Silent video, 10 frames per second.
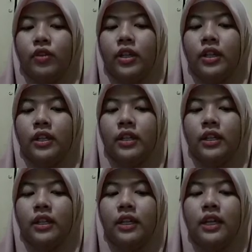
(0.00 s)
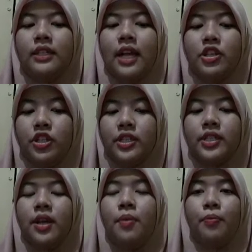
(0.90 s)
will such
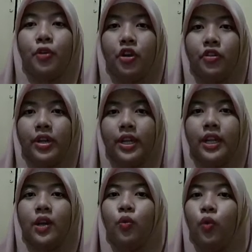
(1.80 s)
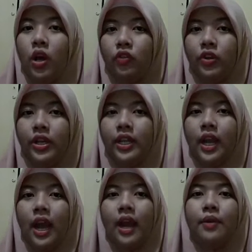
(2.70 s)
as pre-reading, while reading,
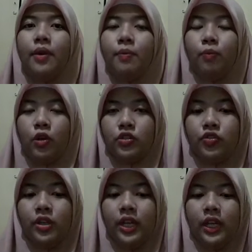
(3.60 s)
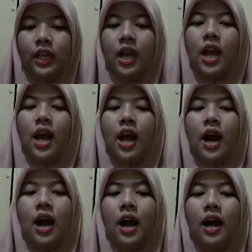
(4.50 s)
and post-reading,
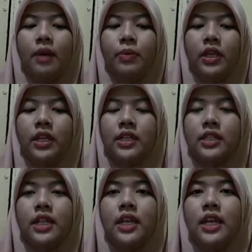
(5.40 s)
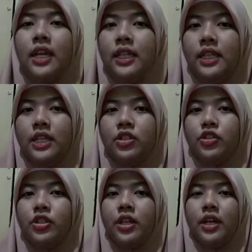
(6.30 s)
because in
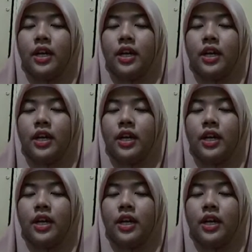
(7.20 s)
these